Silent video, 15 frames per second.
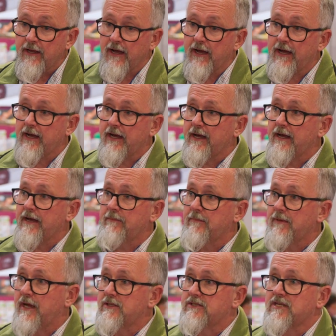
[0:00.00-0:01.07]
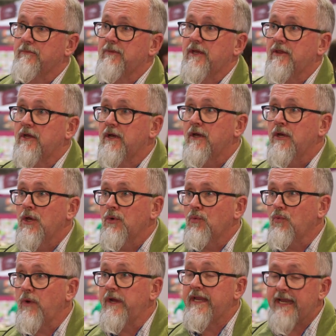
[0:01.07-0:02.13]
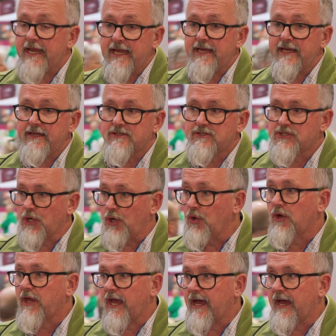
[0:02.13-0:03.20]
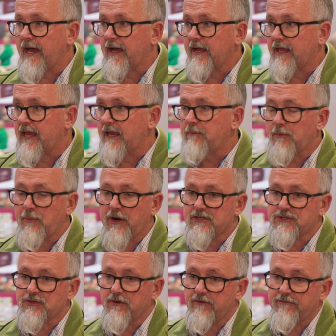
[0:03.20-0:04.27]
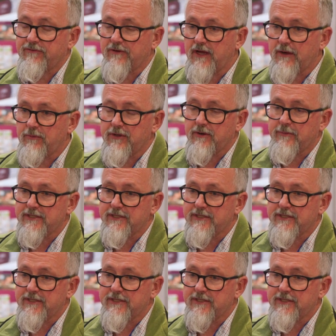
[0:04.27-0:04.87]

and something that we need to look at and keep abreast of with our